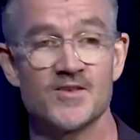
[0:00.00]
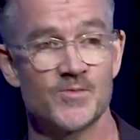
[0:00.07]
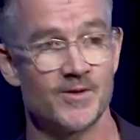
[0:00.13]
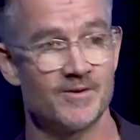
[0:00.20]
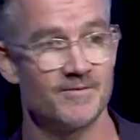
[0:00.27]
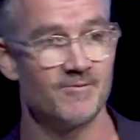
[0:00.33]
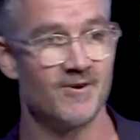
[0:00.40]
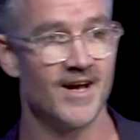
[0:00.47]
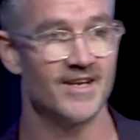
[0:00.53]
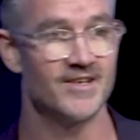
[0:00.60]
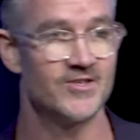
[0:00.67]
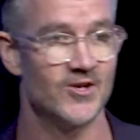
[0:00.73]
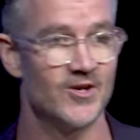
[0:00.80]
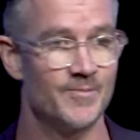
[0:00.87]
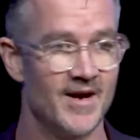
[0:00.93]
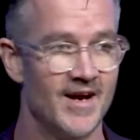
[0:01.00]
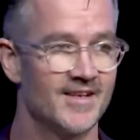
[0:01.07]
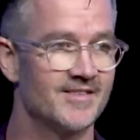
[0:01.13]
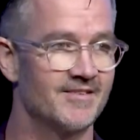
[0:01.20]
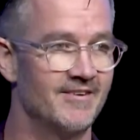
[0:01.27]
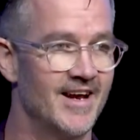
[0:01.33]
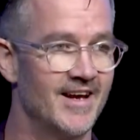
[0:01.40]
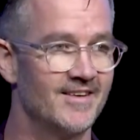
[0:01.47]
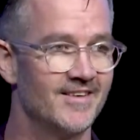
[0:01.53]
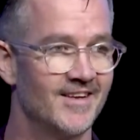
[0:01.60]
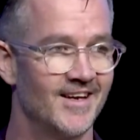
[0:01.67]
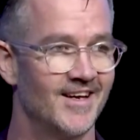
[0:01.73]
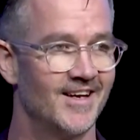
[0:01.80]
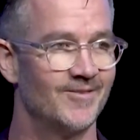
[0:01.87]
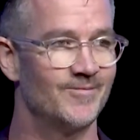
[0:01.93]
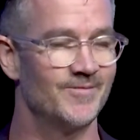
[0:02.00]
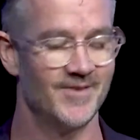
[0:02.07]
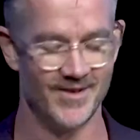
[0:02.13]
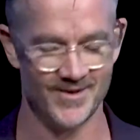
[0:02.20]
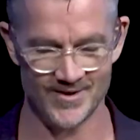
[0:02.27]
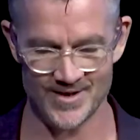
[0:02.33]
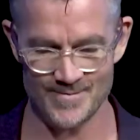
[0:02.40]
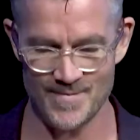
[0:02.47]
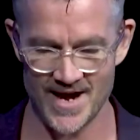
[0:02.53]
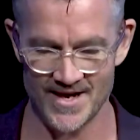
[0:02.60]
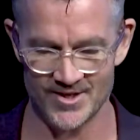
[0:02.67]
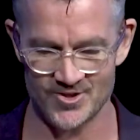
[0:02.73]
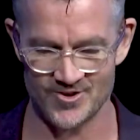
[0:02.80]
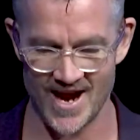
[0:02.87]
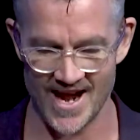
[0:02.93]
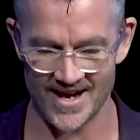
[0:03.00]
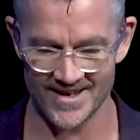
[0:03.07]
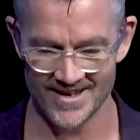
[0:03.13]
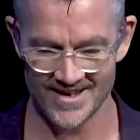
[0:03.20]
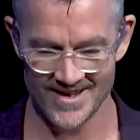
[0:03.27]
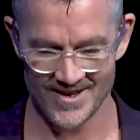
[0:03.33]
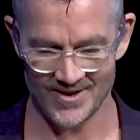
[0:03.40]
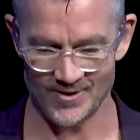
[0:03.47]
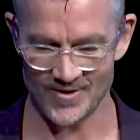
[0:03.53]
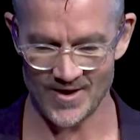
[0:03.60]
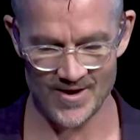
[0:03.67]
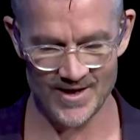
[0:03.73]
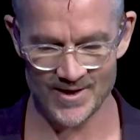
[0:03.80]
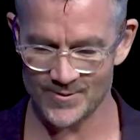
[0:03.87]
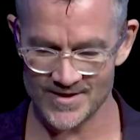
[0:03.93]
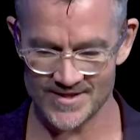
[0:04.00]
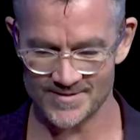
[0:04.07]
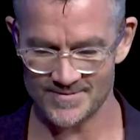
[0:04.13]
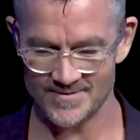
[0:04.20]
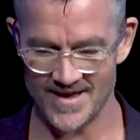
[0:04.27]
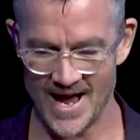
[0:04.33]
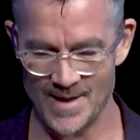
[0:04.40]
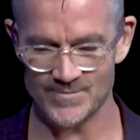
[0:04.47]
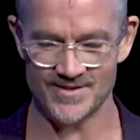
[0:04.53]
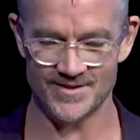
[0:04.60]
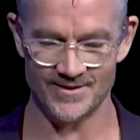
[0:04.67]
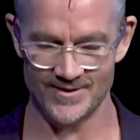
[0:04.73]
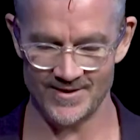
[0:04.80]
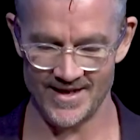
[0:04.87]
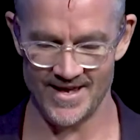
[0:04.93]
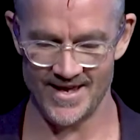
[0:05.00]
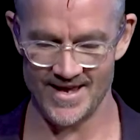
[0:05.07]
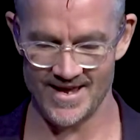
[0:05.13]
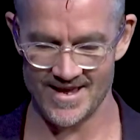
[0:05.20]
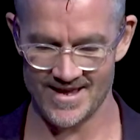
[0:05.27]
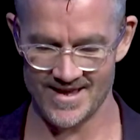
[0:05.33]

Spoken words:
we were riding dirt bikes around on a muddy track, although it was absolutely